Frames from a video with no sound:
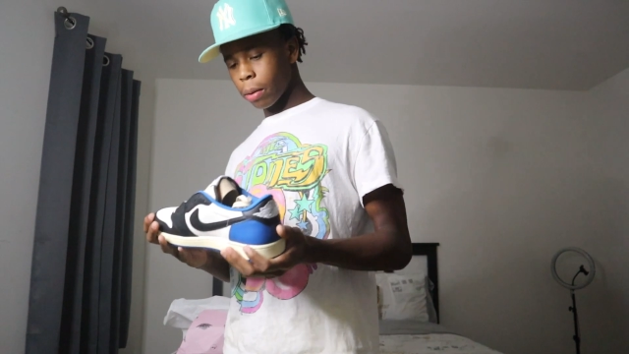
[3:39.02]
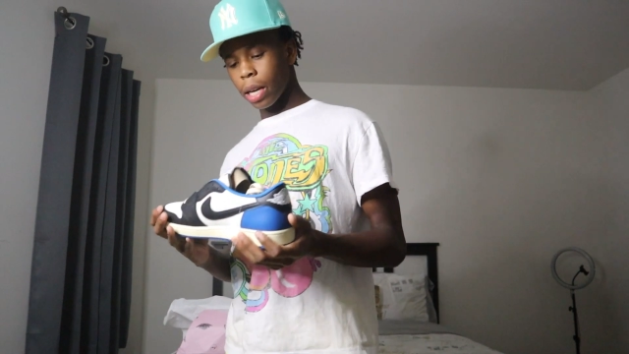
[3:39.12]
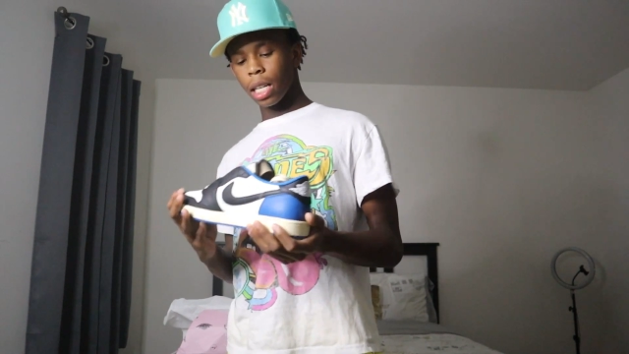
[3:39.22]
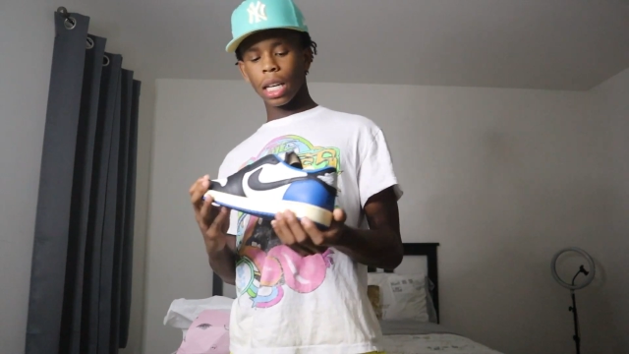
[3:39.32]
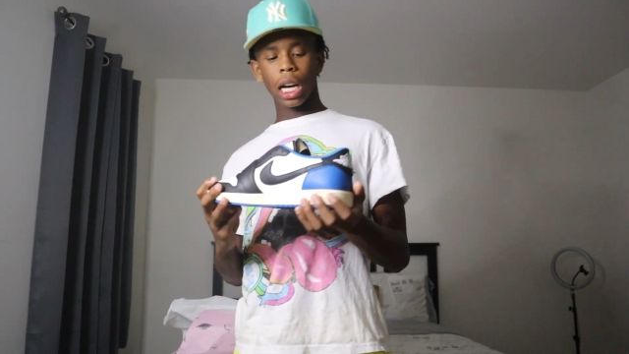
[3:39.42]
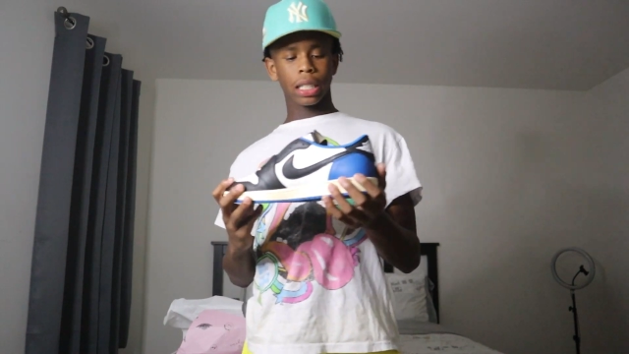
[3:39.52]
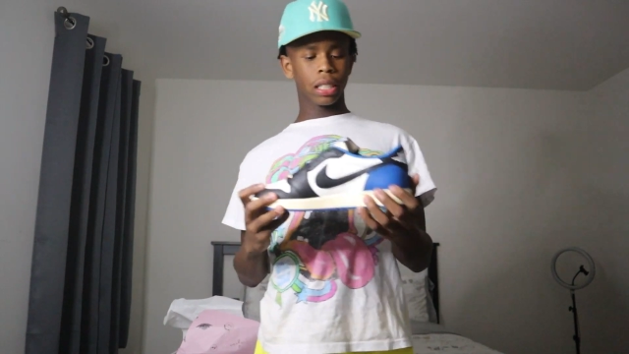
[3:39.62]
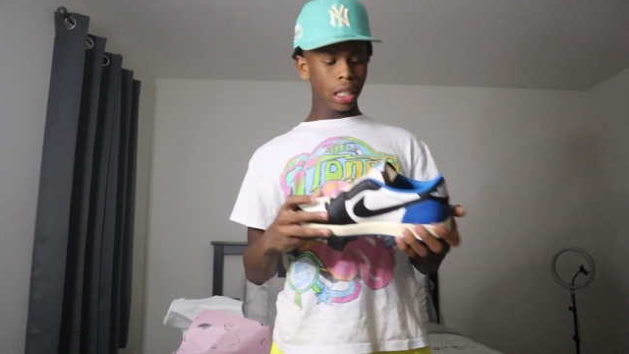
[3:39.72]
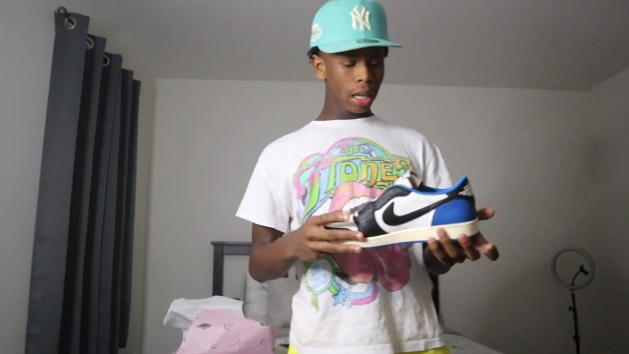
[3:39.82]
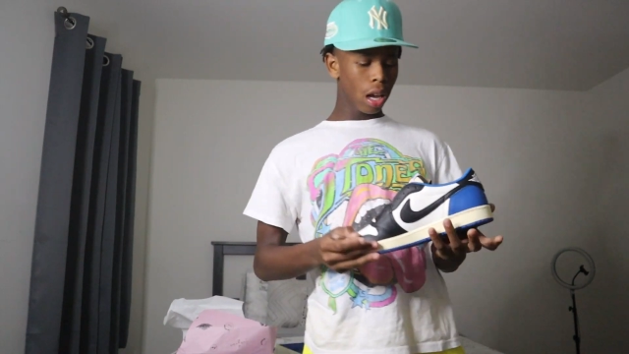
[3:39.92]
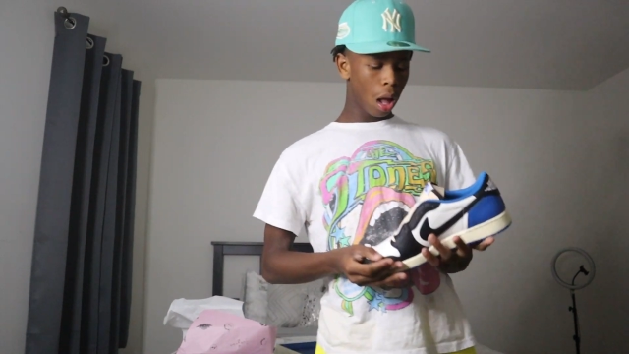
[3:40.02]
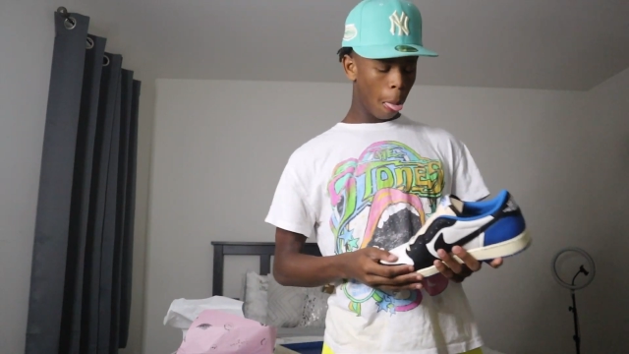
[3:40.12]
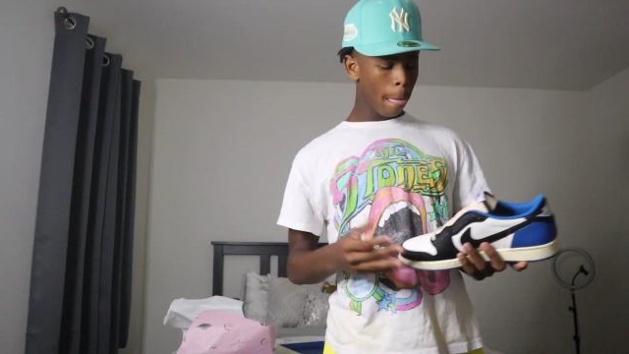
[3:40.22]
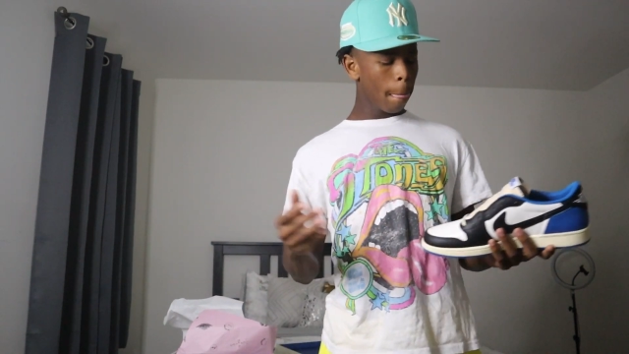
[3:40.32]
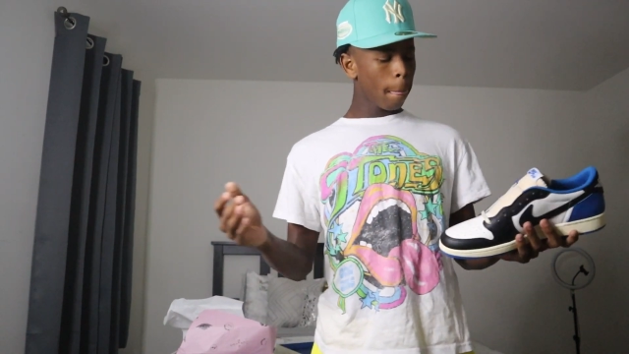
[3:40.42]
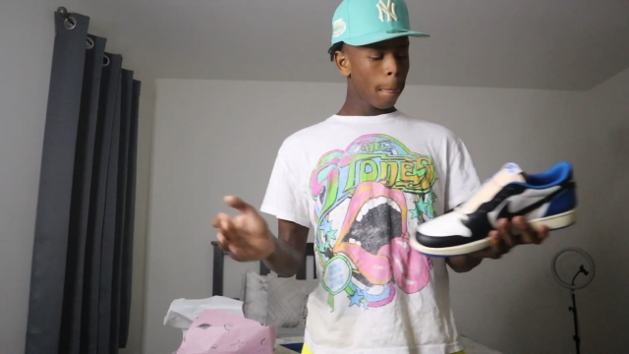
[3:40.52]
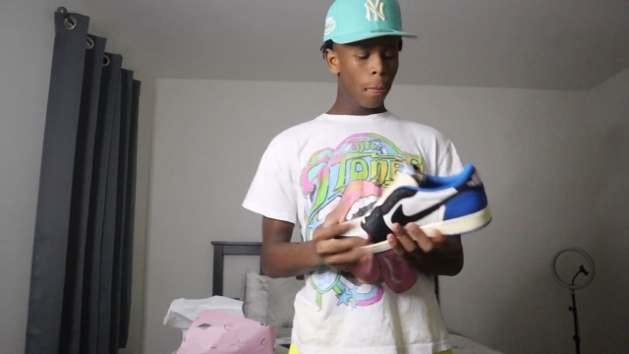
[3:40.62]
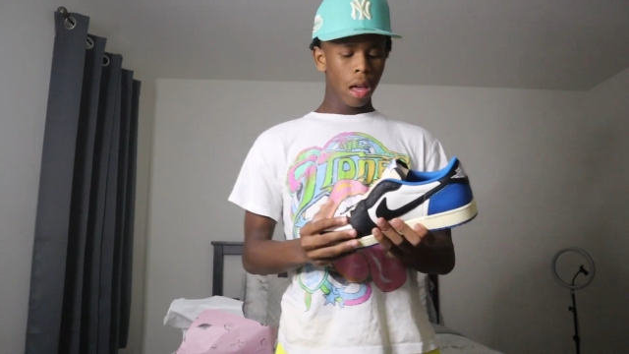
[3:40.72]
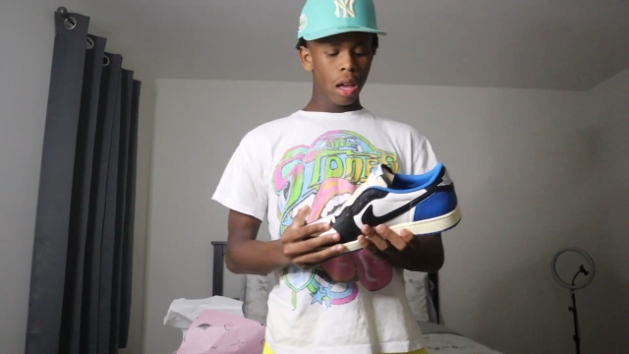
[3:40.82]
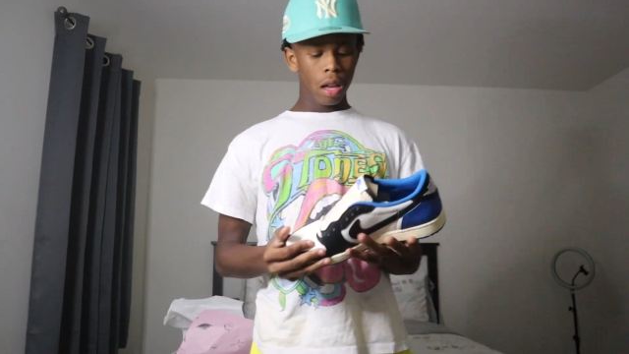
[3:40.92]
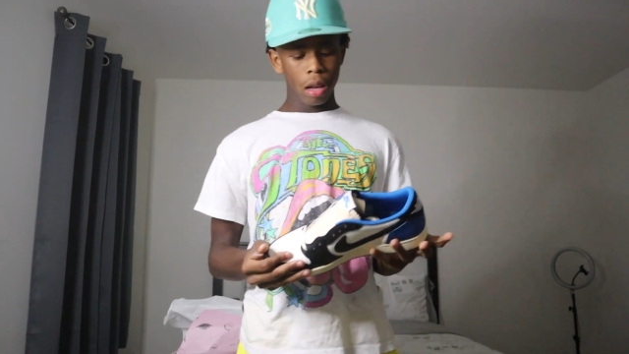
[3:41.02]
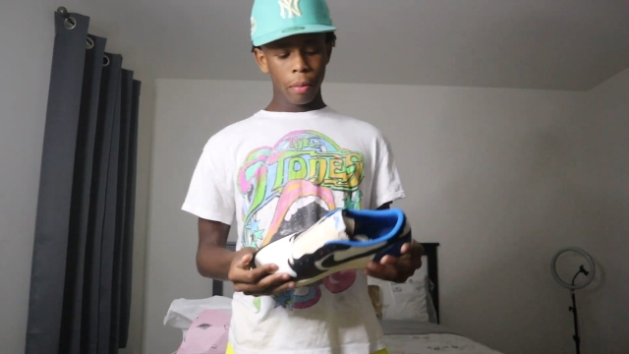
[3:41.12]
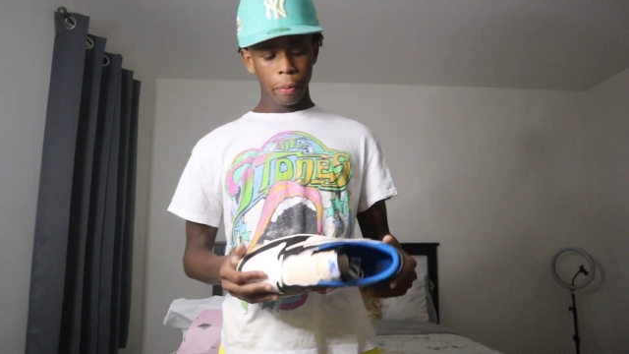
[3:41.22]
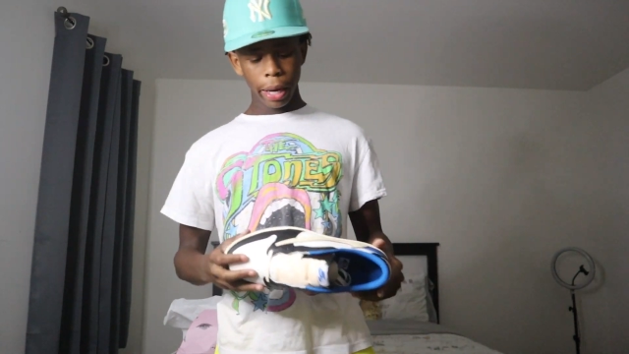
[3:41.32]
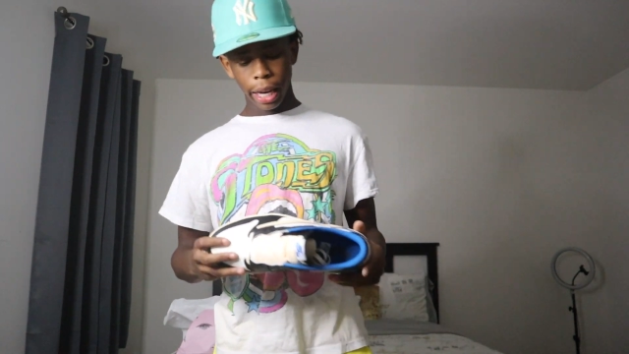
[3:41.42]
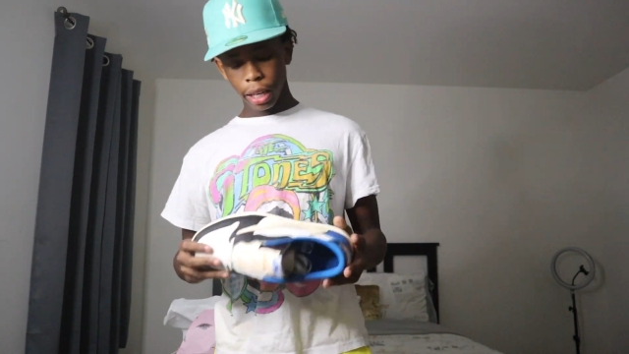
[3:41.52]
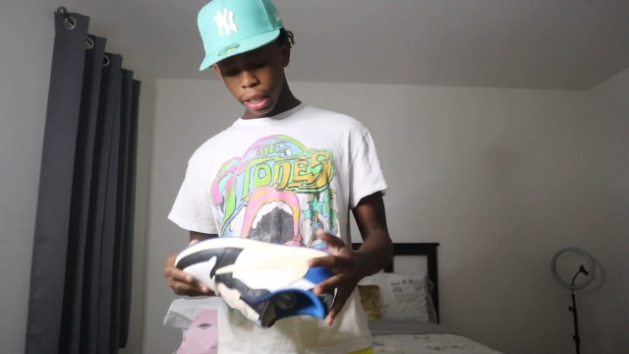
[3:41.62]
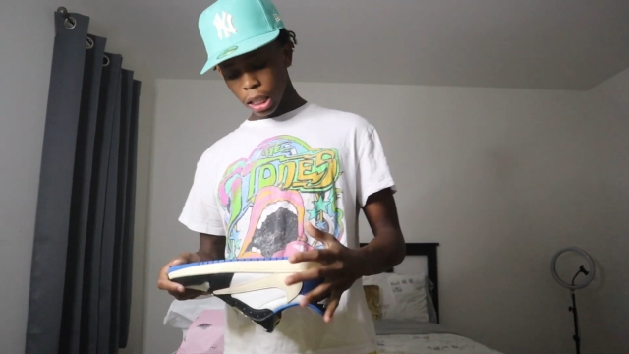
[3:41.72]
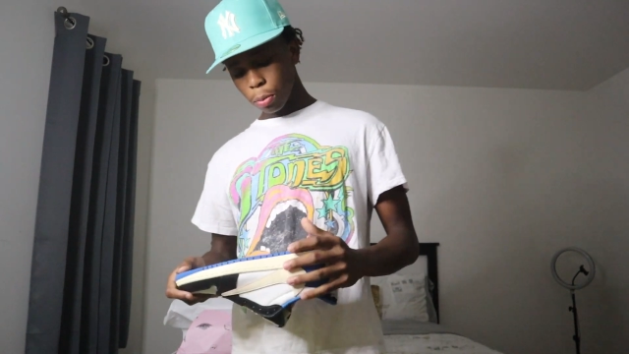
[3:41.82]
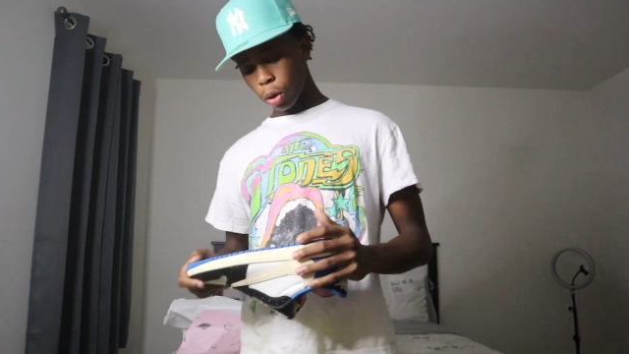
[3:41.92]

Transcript: But yeah, as y'all can see, man, these